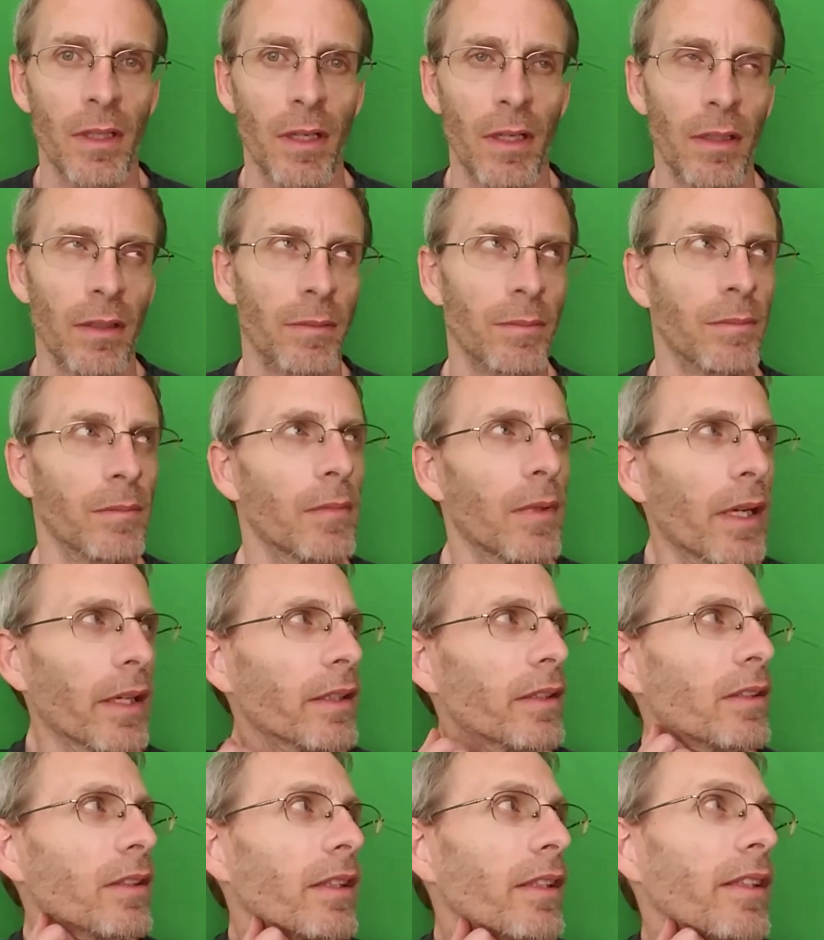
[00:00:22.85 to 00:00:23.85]

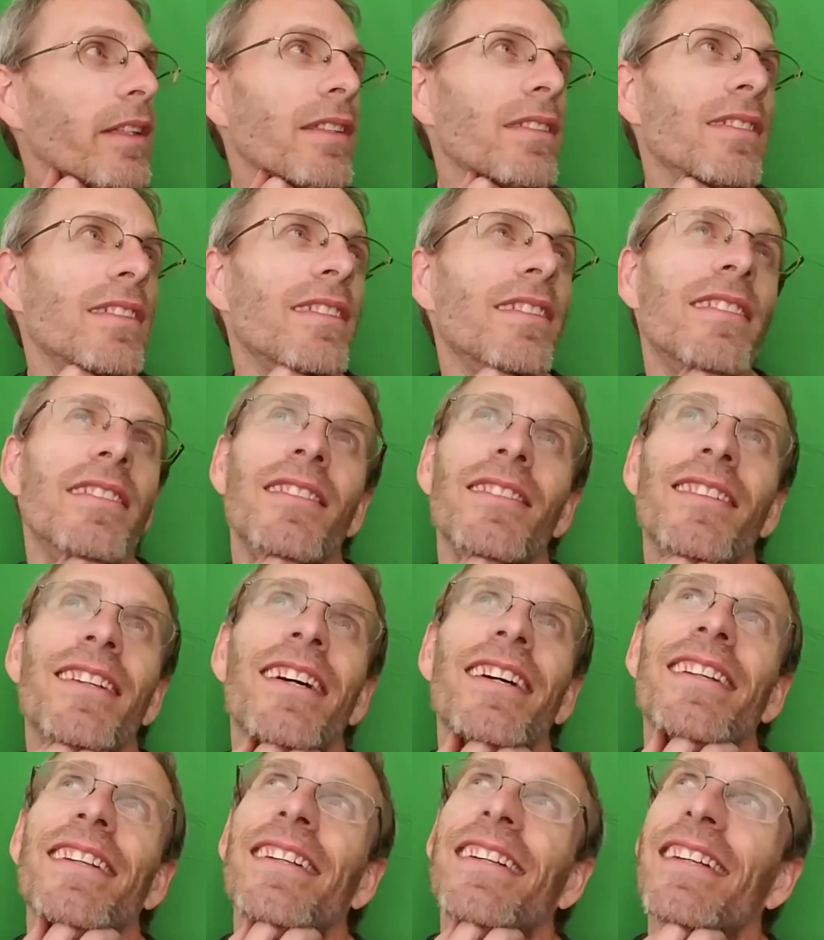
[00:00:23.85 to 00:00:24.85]
Actually, I guess I still
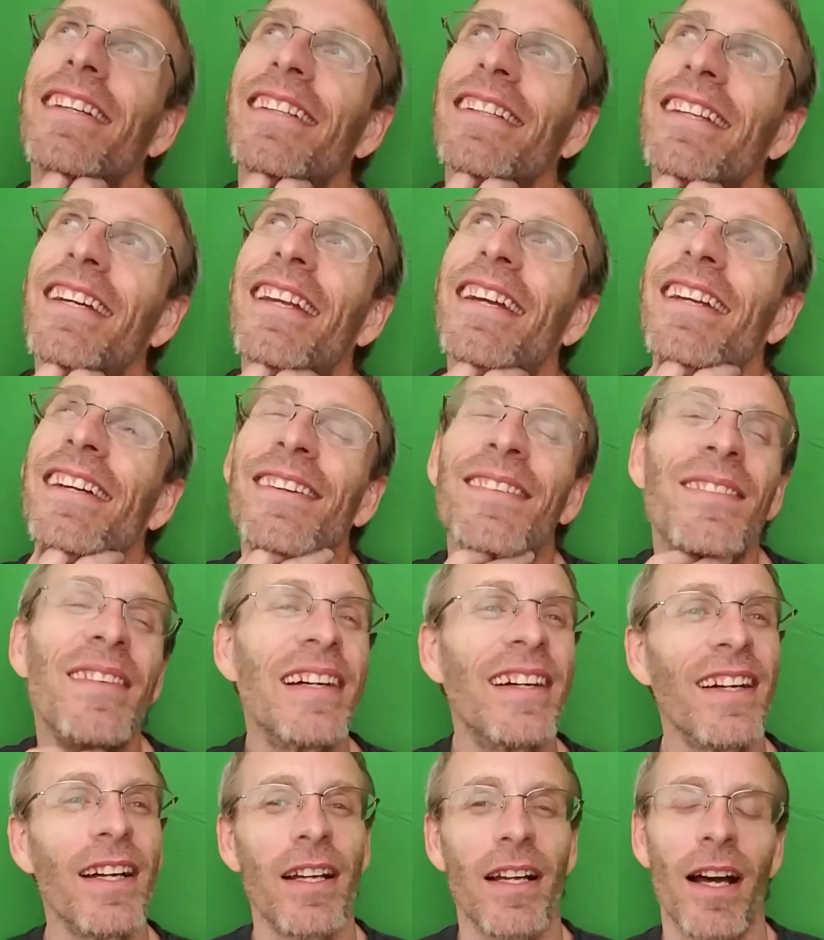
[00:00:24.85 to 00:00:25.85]
kind of hate getting them.
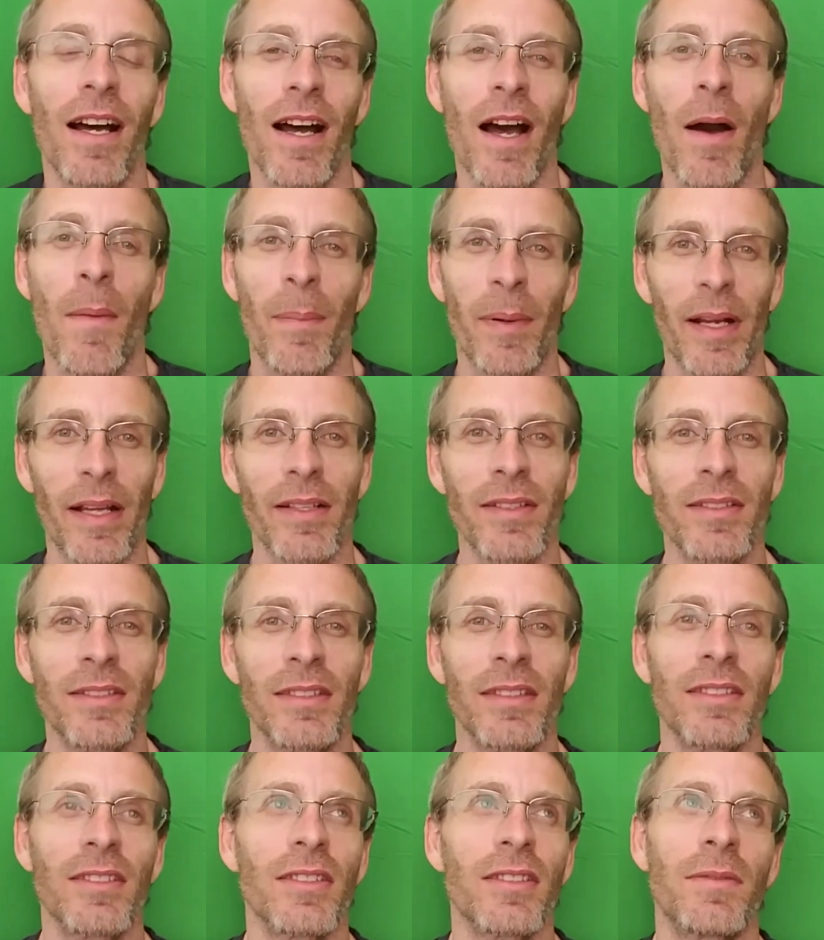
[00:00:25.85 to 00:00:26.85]
But I used
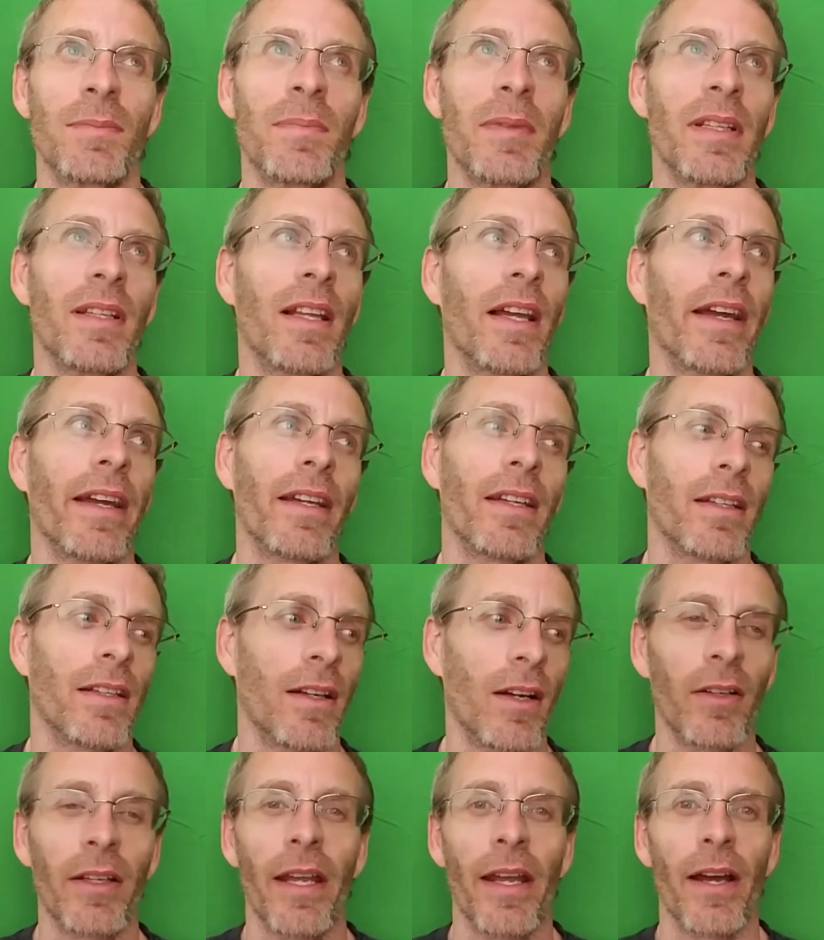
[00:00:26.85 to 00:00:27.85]
to just be like,
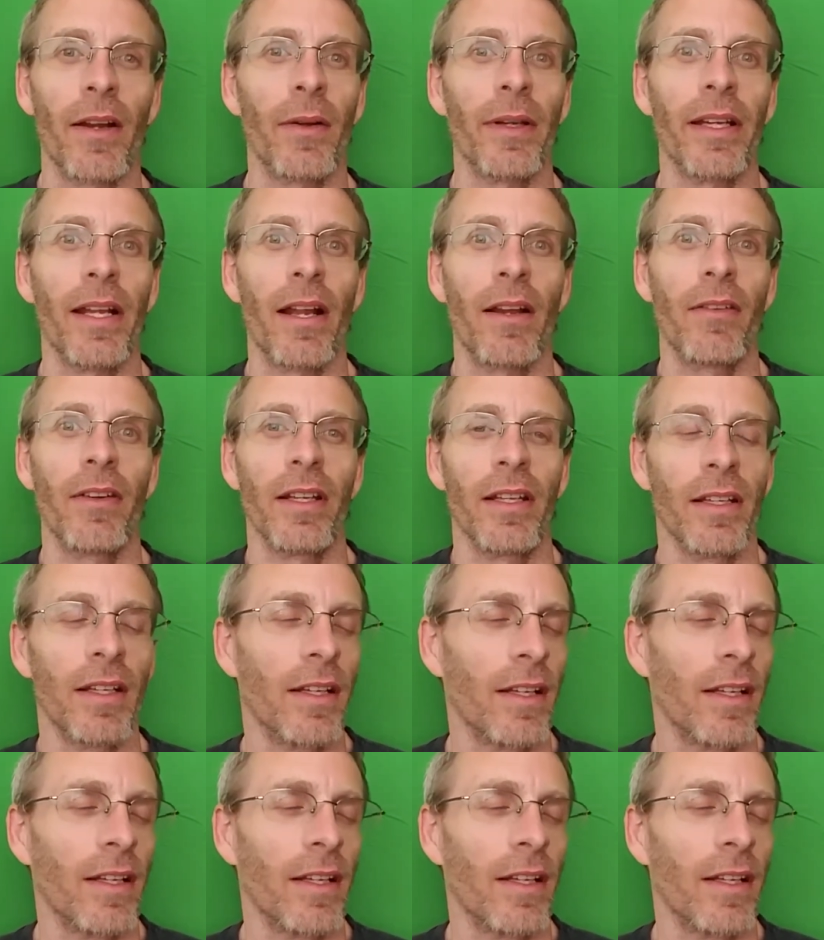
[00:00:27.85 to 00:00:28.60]
okay, how do I get out of it?